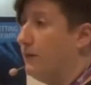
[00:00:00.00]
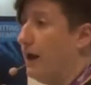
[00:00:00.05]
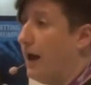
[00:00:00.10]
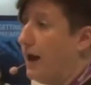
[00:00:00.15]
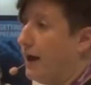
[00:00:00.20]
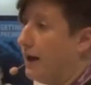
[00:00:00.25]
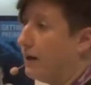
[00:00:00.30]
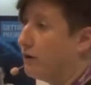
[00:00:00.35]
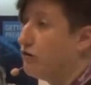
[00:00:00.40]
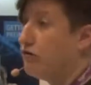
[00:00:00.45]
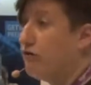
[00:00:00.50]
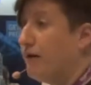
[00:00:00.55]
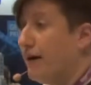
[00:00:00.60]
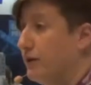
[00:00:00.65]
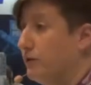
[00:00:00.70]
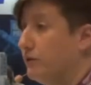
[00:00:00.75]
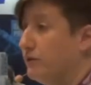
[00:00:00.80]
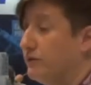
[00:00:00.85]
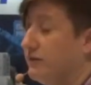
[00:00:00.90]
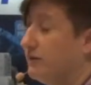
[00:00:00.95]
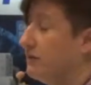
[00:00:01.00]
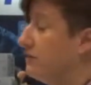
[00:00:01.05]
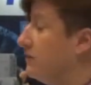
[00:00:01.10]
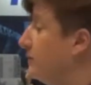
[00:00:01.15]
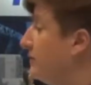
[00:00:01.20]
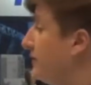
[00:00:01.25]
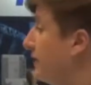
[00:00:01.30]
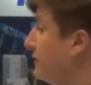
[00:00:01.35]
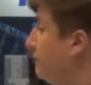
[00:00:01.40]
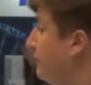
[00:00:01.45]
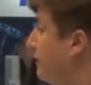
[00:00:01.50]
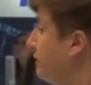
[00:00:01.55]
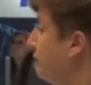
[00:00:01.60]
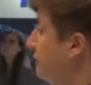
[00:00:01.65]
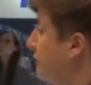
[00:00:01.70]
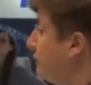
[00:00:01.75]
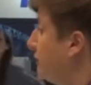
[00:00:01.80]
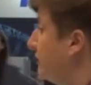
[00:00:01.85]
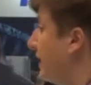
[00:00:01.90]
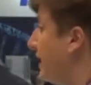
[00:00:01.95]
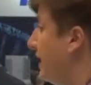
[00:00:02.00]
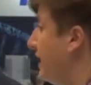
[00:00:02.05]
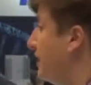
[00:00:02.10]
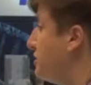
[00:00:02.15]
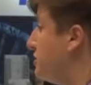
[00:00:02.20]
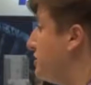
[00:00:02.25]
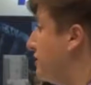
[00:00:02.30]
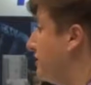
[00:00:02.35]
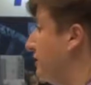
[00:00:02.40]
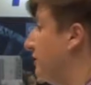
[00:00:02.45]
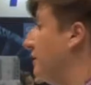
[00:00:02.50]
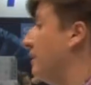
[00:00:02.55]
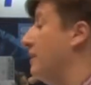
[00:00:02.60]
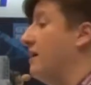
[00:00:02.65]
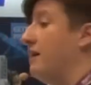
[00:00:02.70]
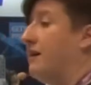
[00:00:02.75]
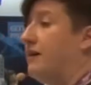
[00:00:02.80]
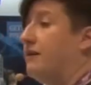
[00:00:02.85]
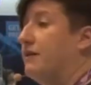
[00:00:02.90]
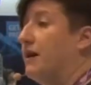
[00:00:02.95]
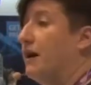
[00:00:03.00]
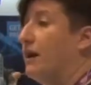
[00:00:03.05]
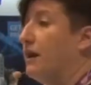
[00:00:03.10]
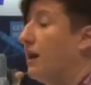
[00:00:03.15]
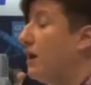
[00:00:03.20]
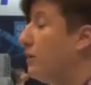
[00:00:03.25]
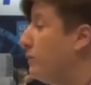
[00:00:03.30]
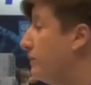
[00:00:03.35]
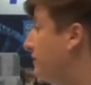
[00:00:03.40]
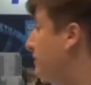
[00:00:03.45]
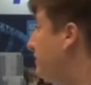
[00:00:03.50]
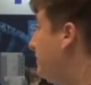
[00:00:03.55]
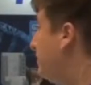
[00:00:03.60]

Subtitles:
cryo systems like vitrification that allow us